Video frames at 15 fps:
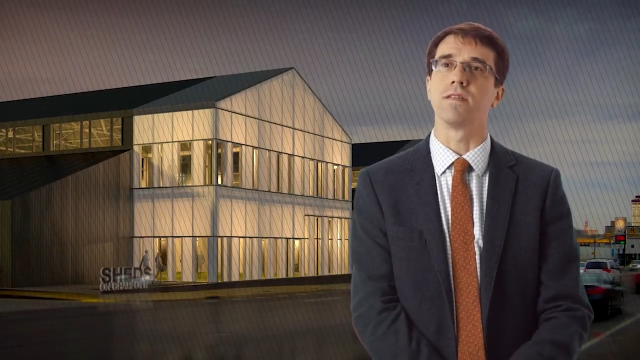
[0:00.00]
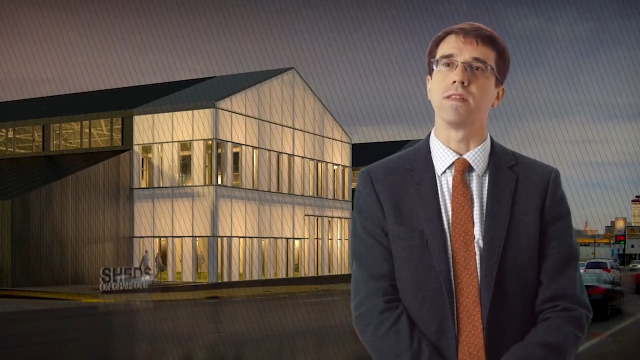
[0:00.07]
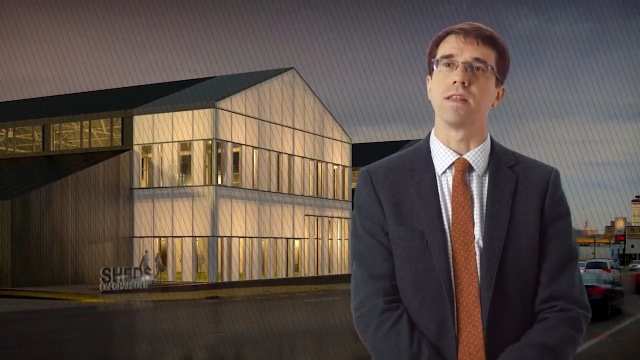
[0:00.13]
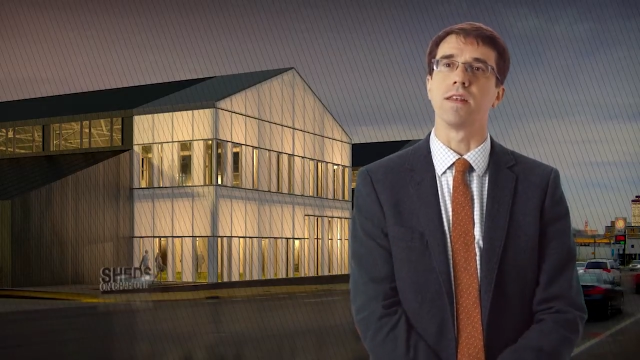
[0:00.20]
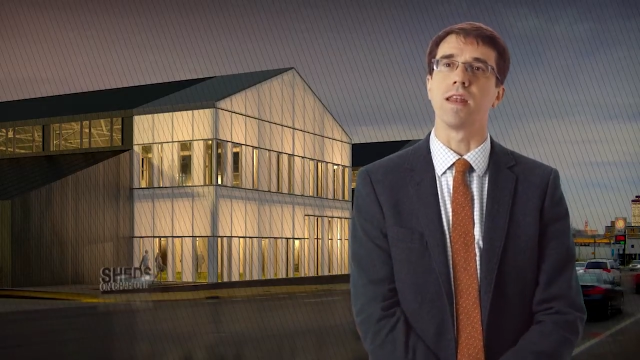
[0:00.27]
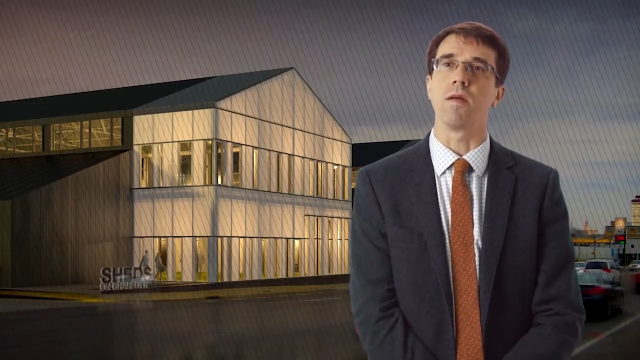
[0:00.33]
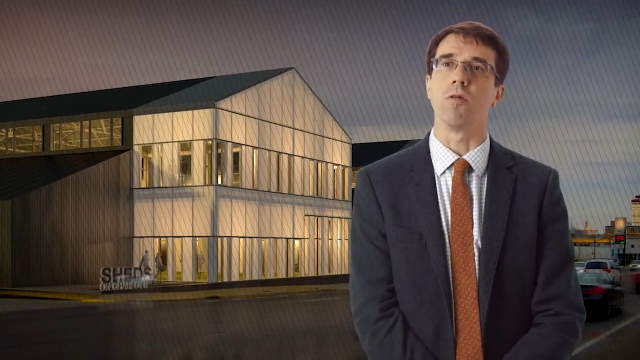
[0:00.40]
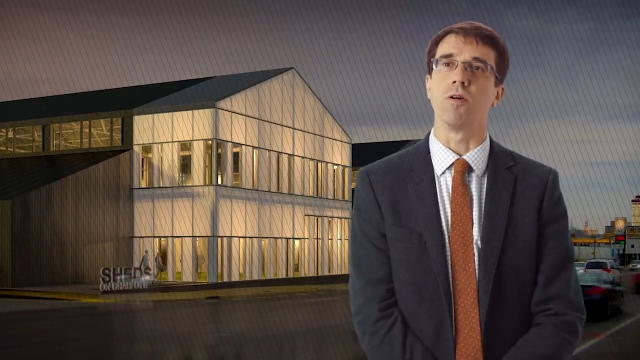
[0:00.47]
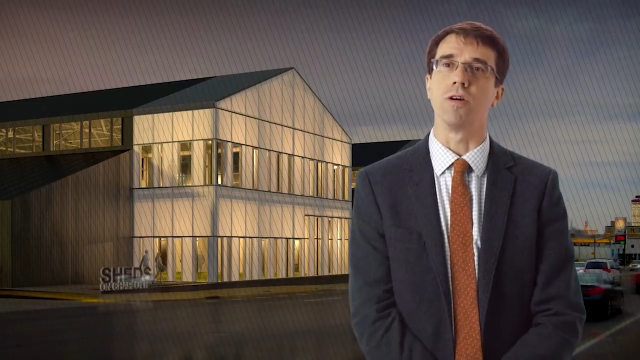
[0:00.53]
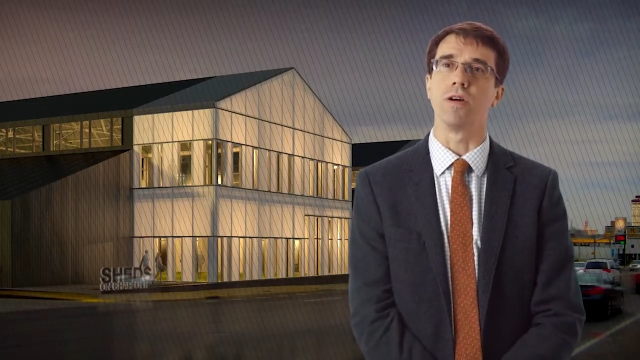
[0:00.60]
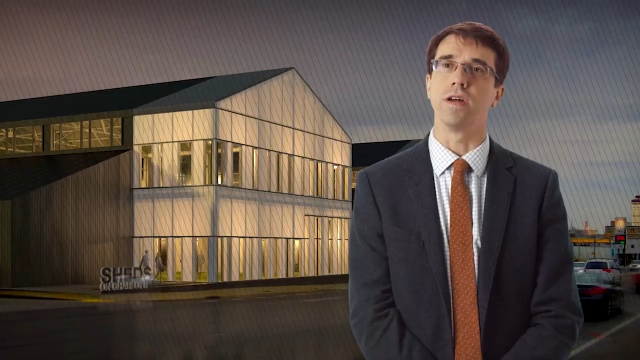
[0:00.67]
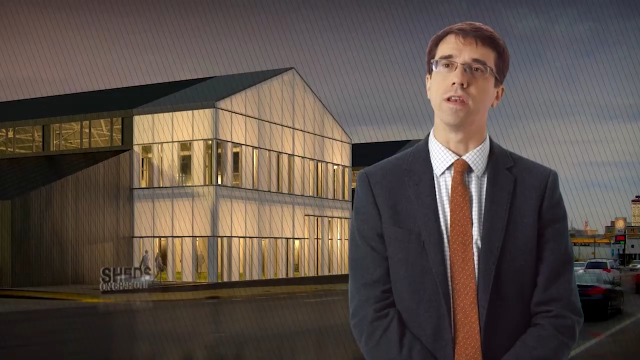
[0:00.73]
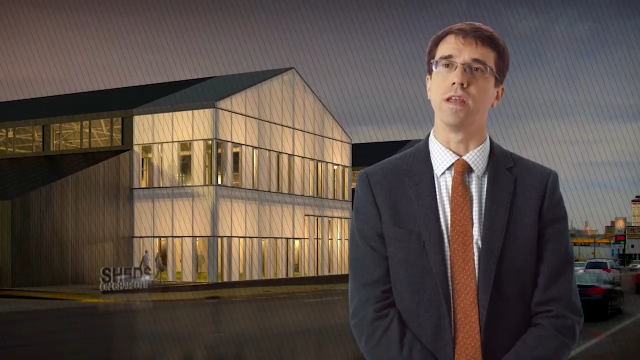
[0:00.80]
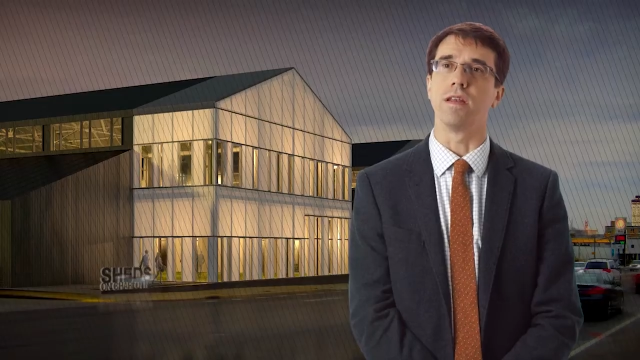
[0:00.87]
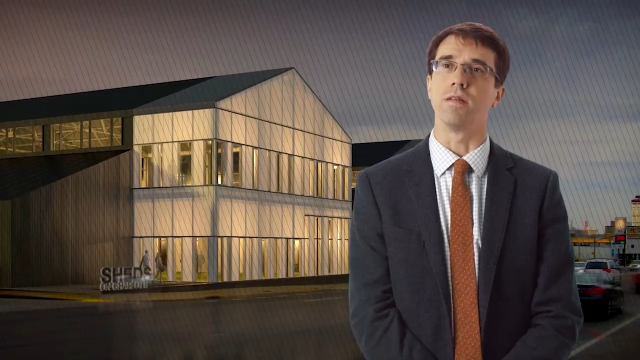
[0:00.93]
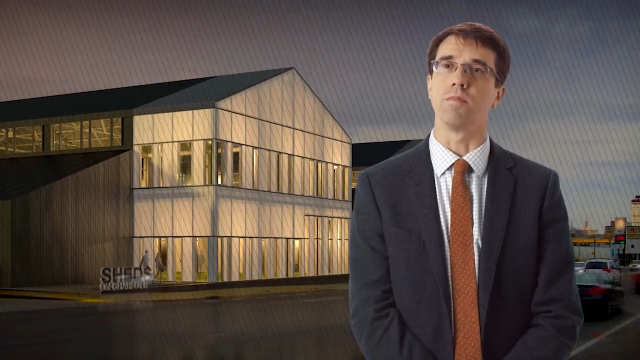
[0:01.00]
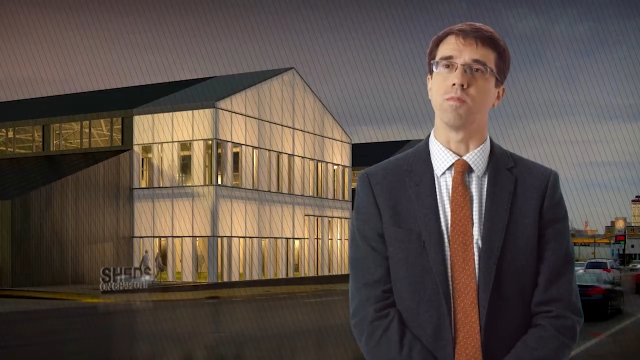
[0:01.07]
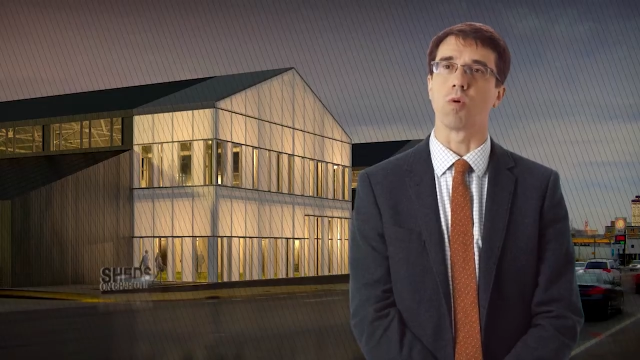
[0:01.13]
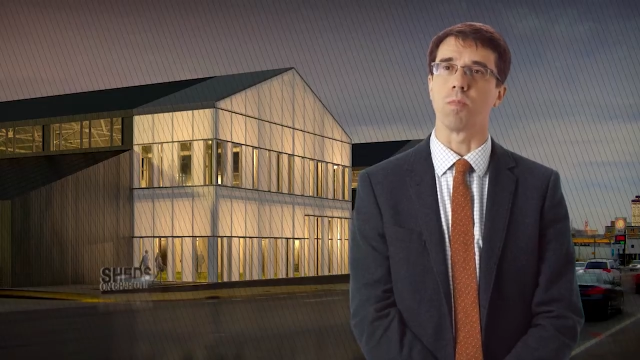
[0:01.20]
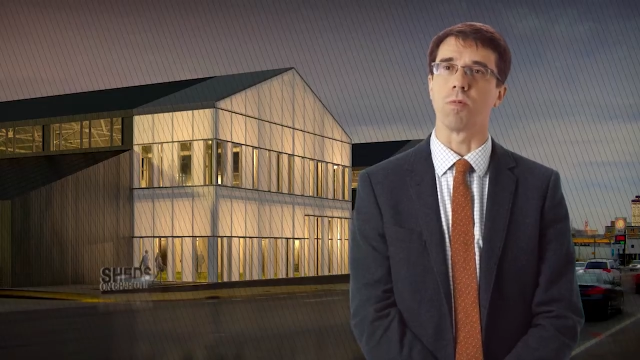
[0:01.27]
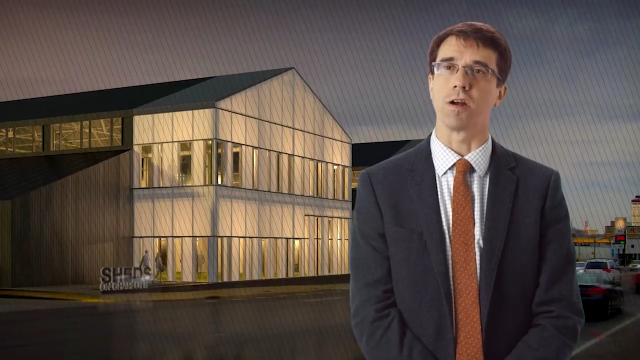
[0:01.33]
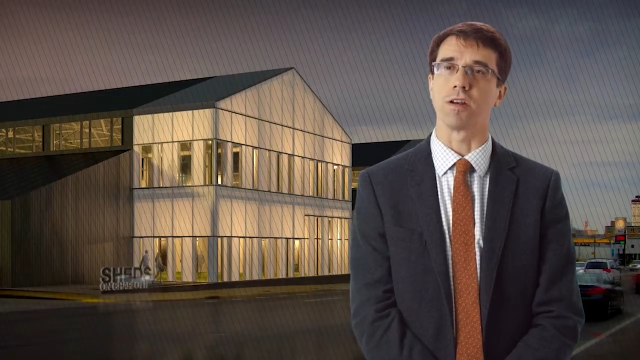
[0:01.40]
in the neighborhood and
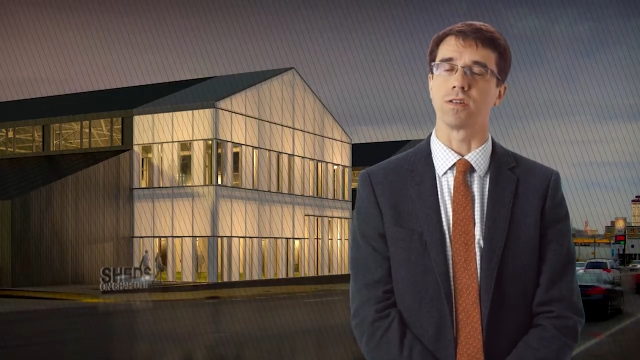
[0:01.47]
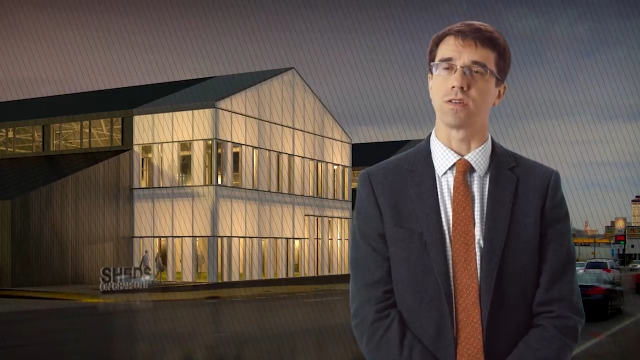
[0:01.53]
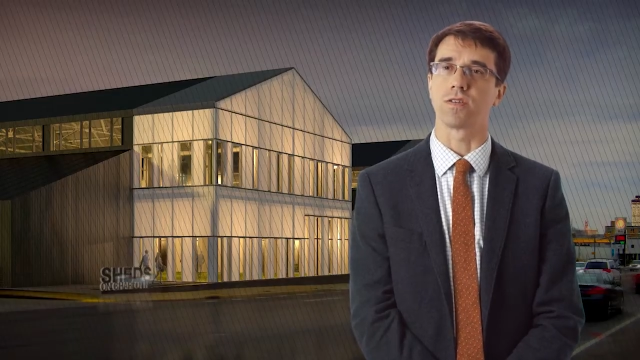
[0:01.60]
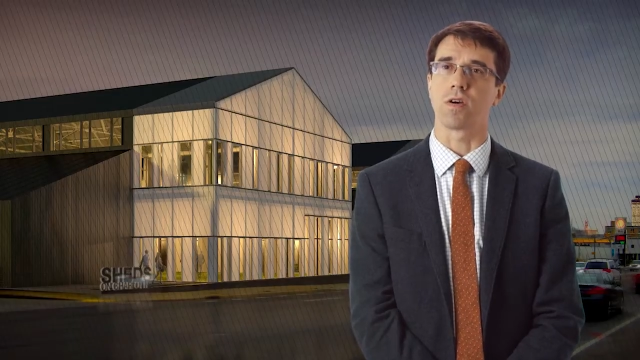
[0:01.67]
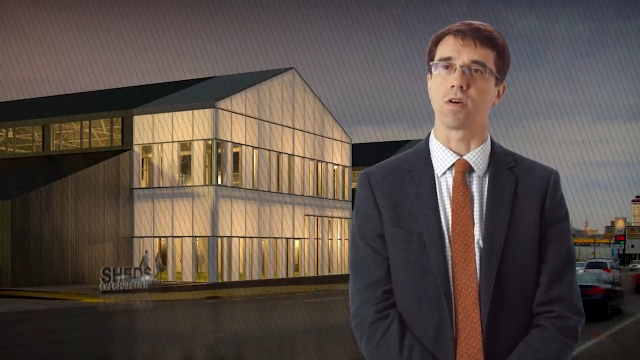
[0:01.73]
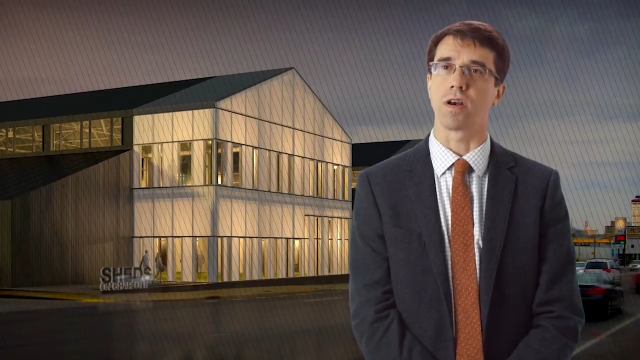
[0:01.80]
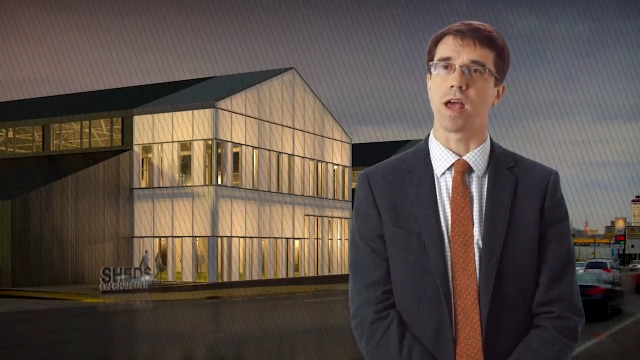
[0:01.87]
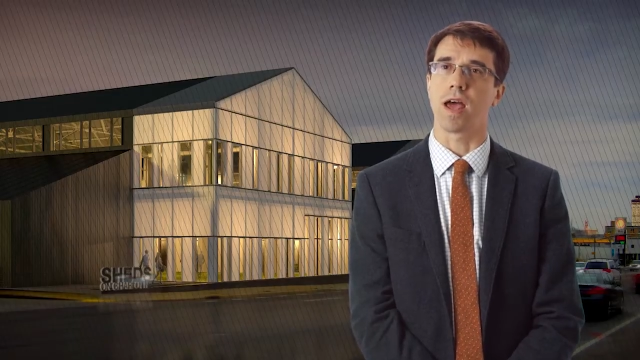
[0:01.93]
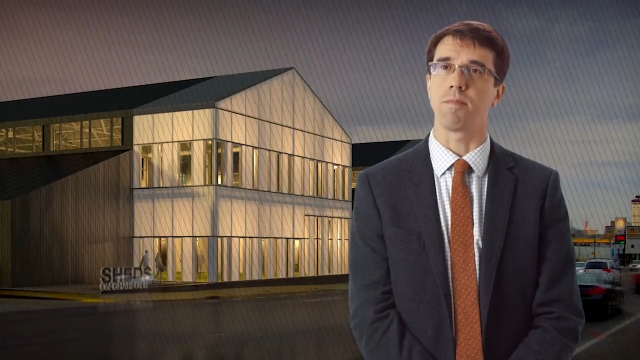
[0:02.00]
more projects started